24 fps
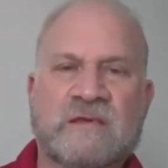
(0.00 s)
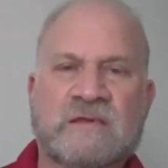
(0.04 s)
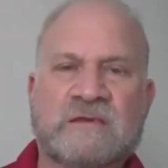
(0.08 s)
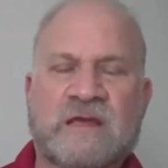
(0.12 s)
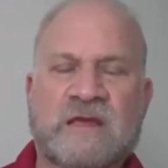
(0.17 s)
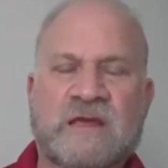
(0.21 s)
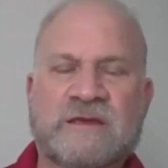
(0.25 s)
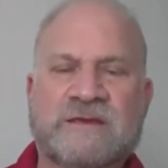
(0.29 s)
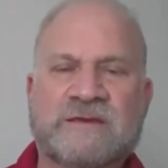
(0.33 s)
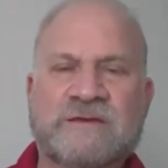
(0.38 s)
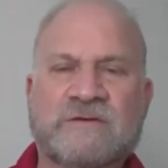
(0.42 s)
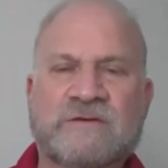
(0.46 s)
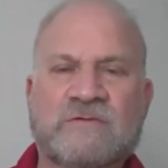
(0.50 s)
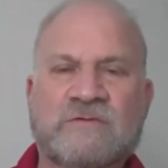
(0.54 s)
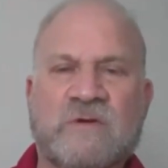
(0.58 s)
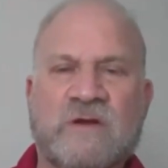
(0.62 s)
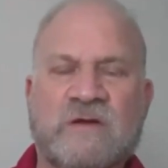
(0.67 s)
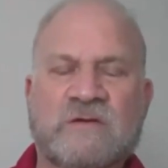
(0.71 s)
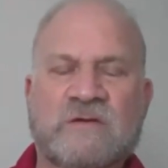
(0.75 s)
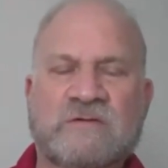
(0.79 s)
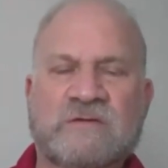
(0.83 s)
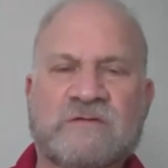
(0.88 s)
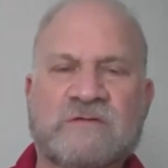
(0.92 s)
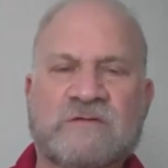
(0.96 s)
Naked
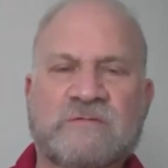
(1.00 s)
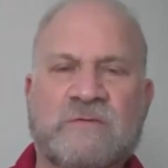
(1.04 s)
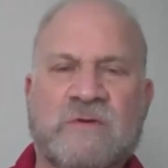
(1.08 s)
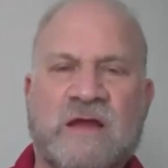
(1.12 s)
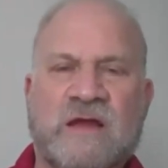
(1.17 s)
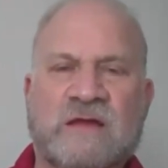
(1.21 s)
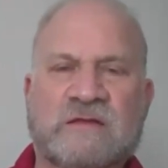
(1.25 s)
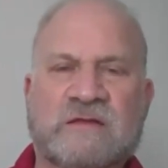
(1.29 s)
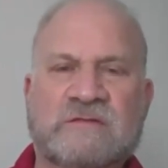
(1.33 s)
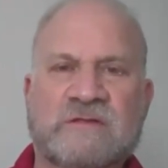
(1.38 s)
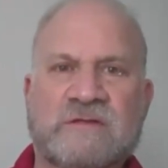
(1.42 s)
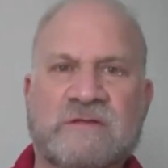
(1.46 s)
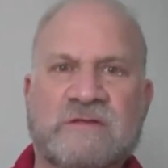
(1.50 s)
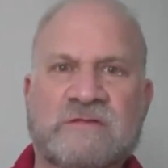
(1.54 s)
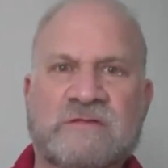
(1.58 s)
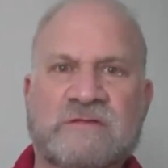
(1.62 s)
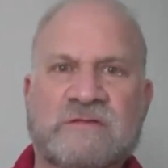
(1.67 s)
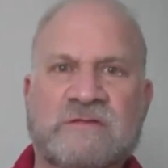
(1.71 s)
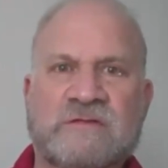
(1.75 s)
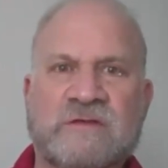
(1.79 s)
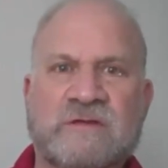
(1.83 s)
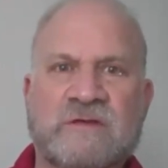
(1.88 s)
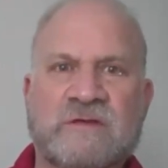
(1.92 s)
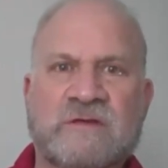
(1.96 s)
awareness
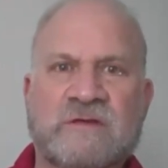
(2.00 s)
practice.